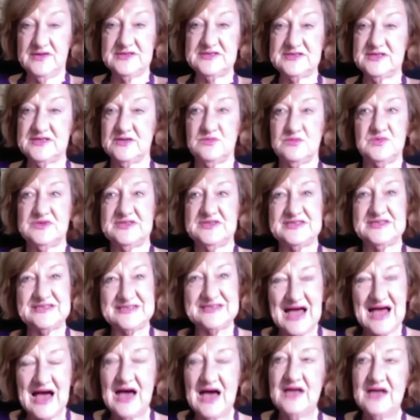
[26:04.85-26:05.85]
It was
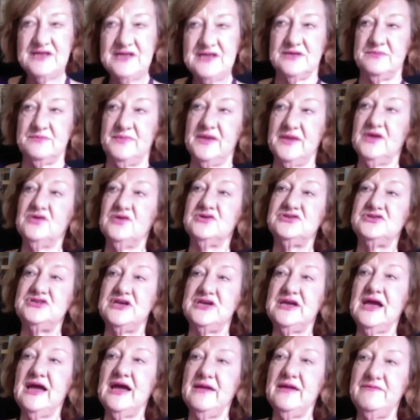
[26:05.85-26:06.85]
started because she
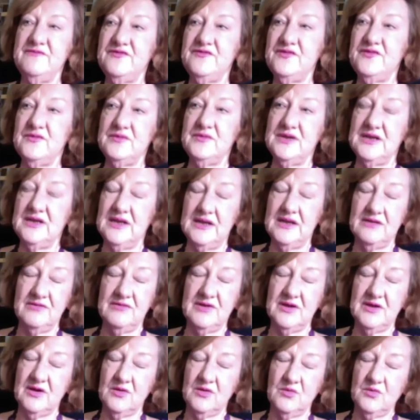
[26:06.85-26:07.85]
came from an
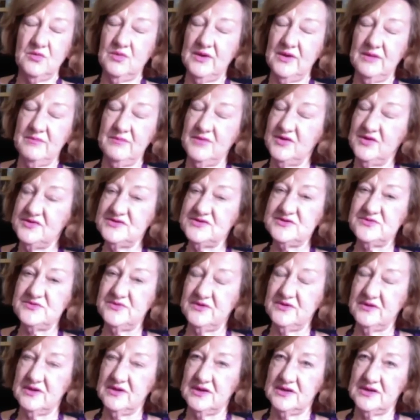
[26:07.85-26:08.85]
area where most
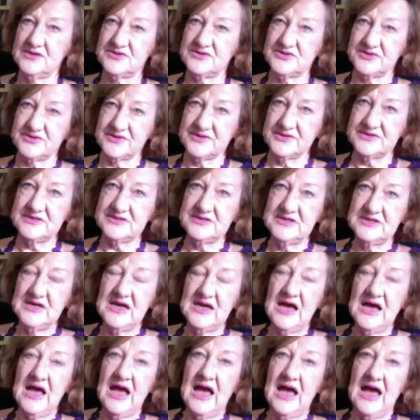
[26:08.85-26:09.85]
were illiterate,
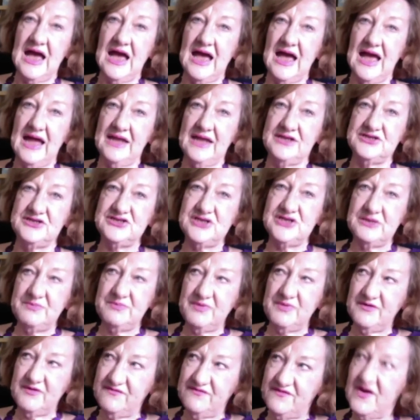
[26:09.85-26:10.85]
and she
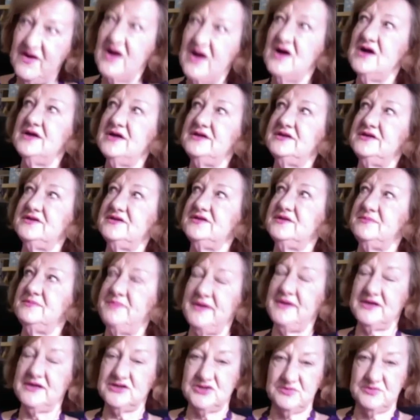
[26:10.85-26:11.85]
provided the
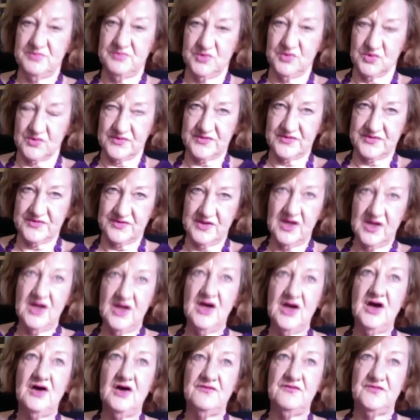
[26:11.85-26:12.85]
picture books
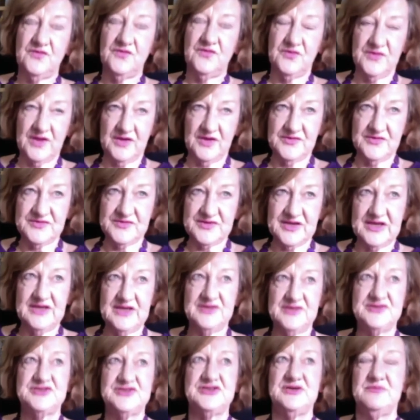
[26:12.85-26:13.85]
for those
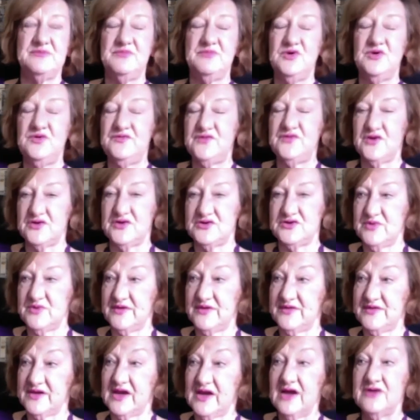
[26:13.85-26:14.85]
kids. She moved on to other
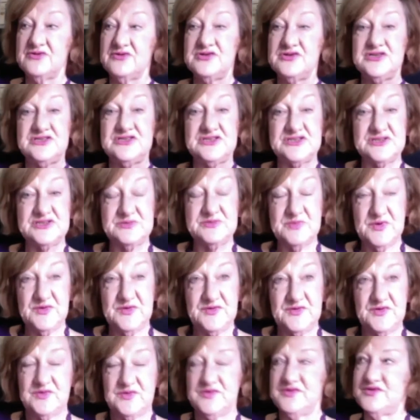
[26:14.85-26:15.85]
countries. She's moved
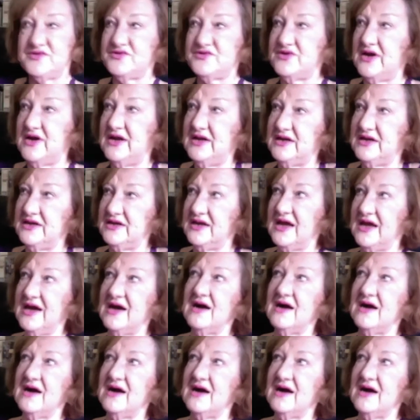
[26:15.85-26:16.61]
to Australia now.